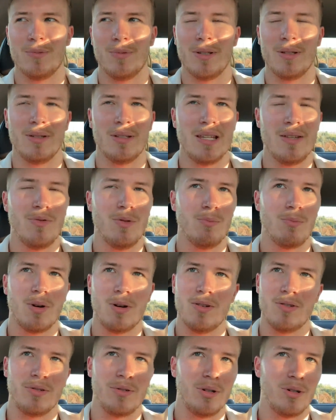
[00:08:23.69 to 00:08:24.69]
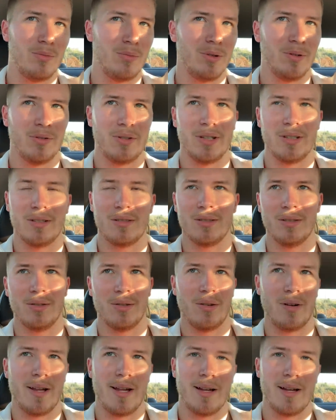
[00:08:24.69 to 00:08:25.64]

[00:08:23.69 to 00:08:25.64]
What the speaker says: but even Barnes & Noble, they still don't